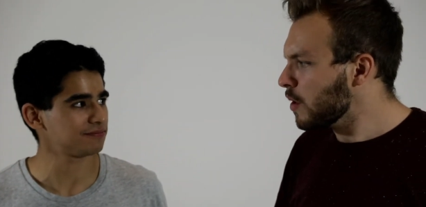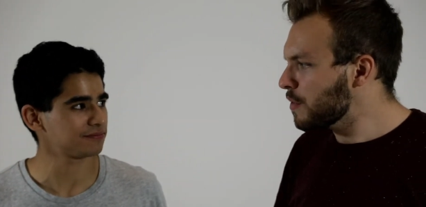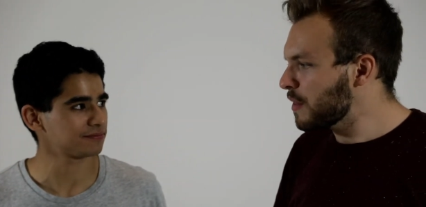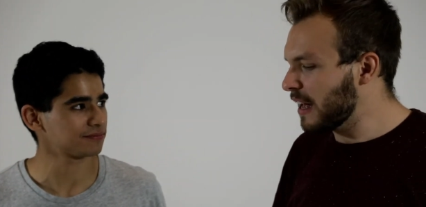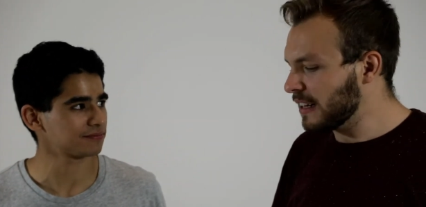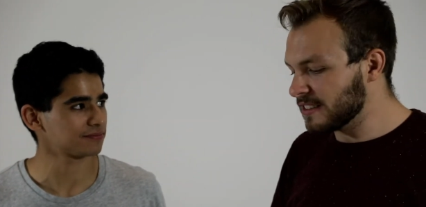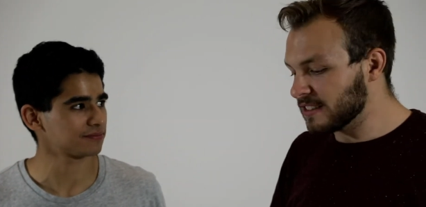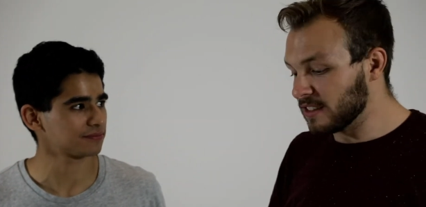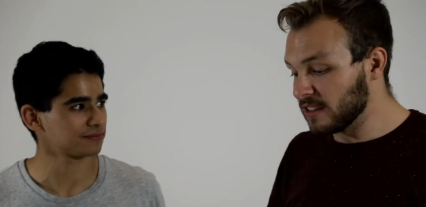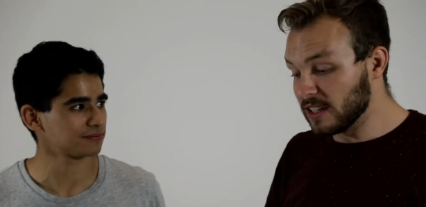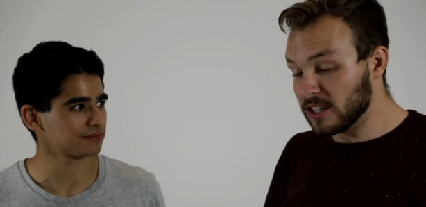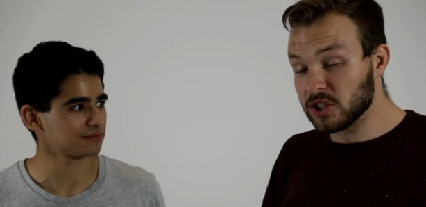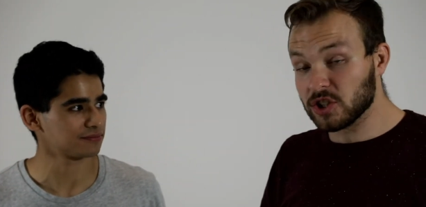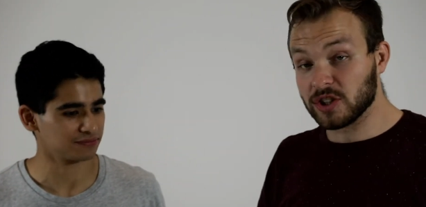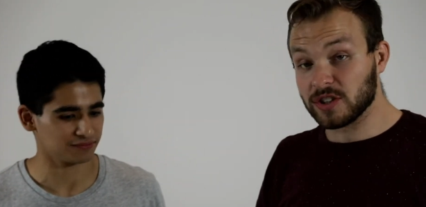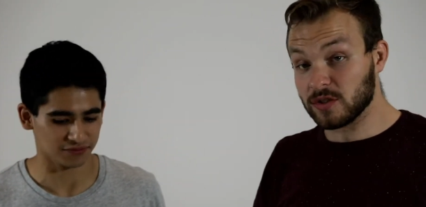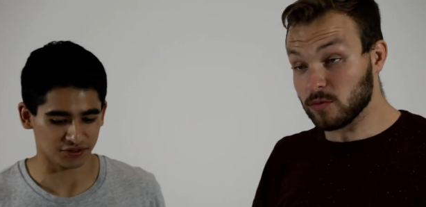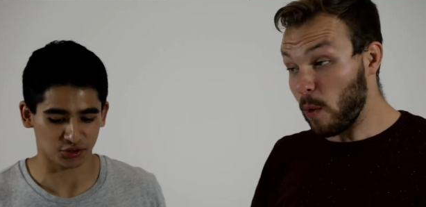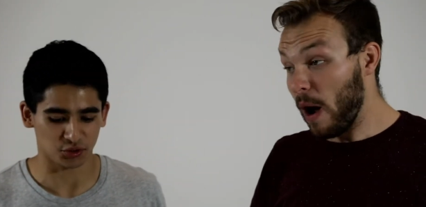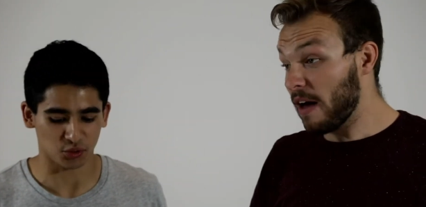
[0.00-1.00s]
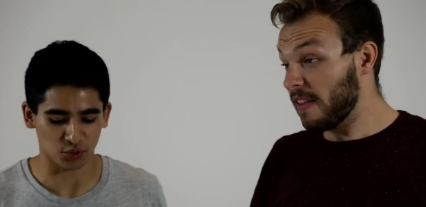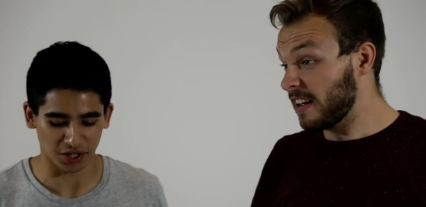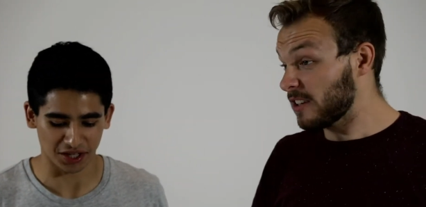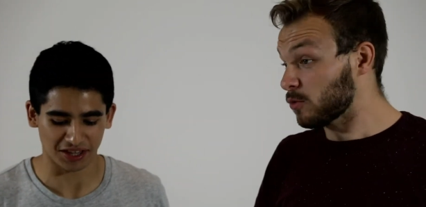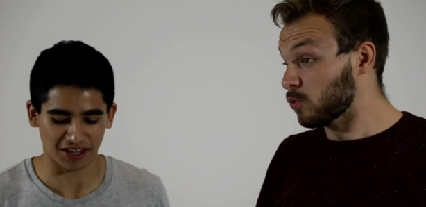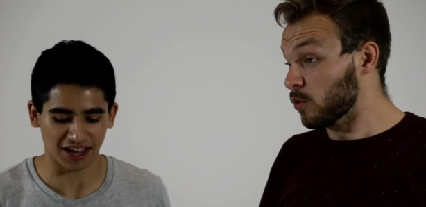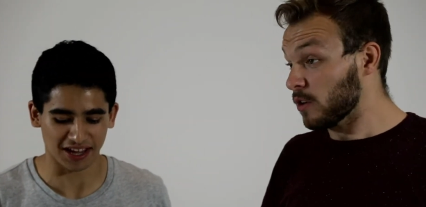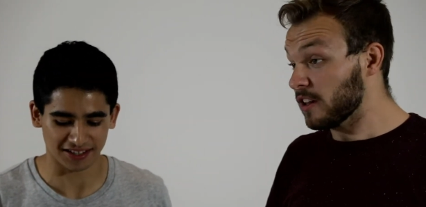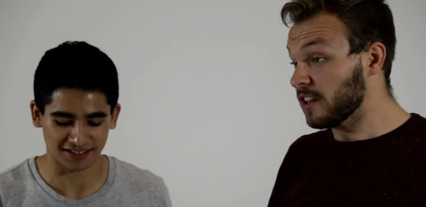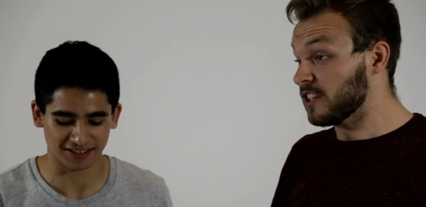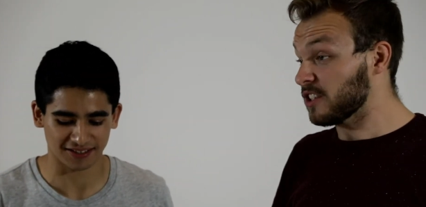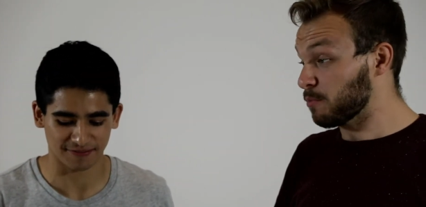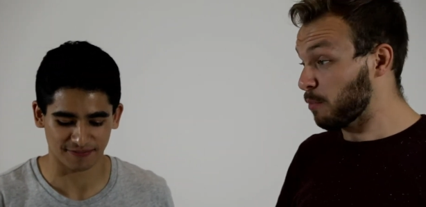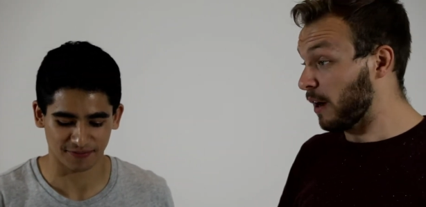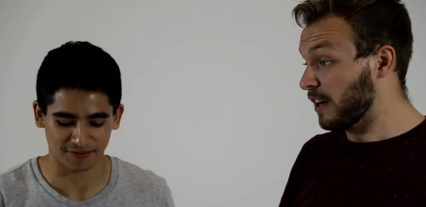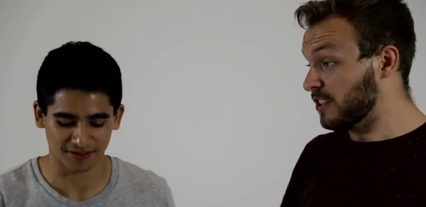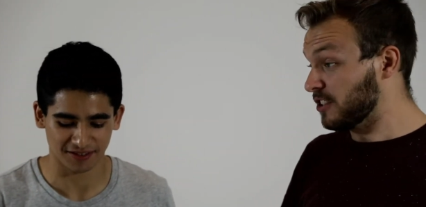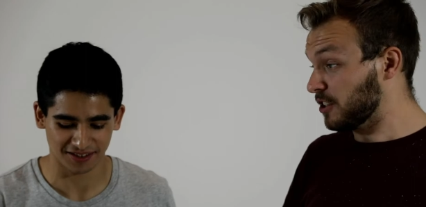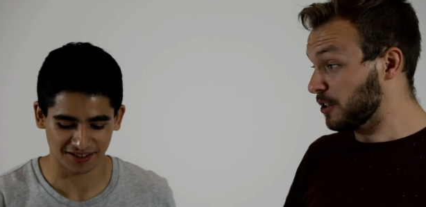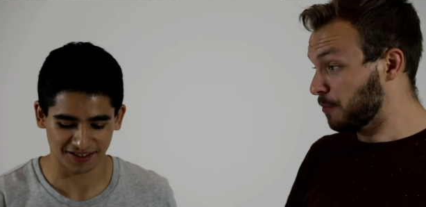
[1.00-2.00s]
Speaker 1: That's delicious. Wow, really that's nice. really
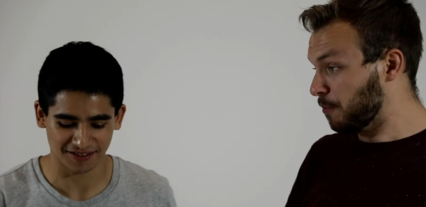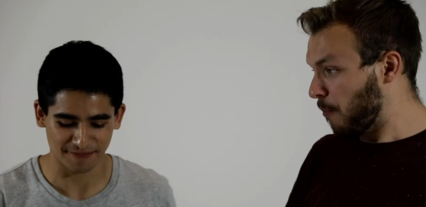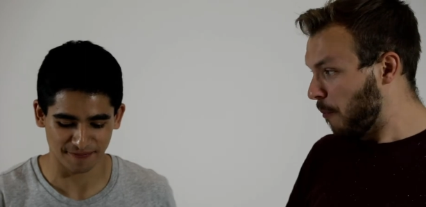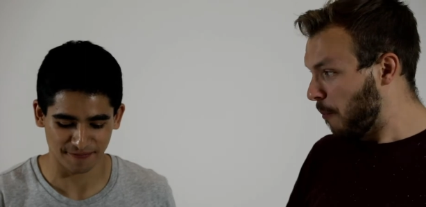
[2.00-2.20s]
spicy.